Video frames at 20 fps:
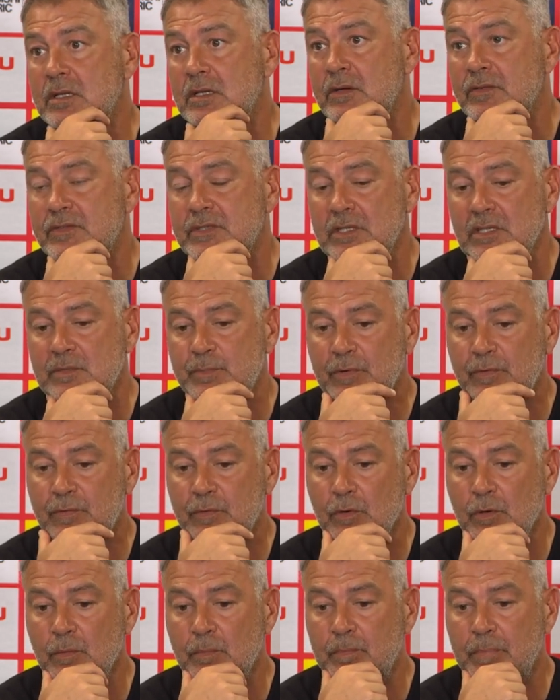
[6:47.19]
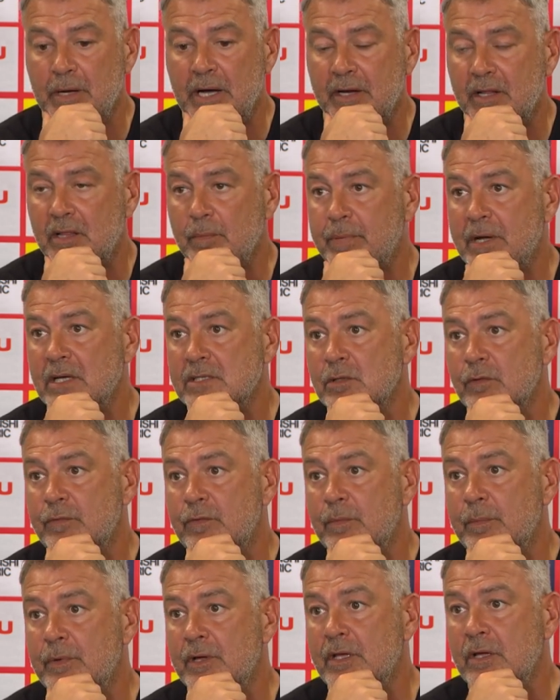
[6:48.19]
and I've said this before, part of the puzzle
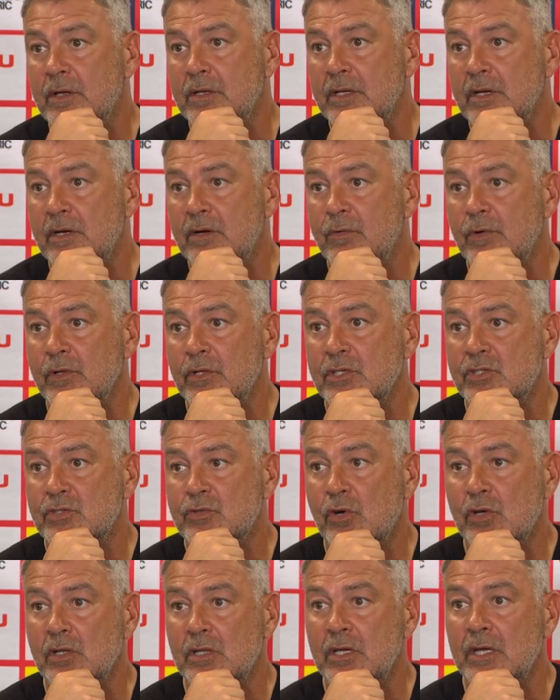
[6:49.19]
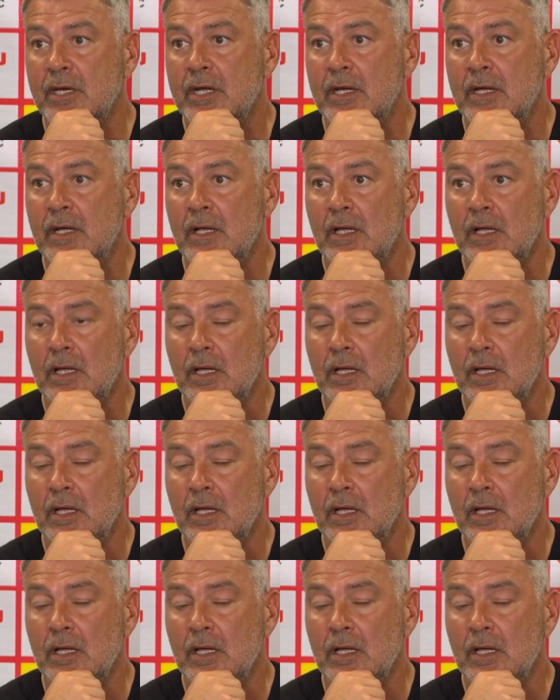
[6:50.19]
for me. I needed a really strong leader,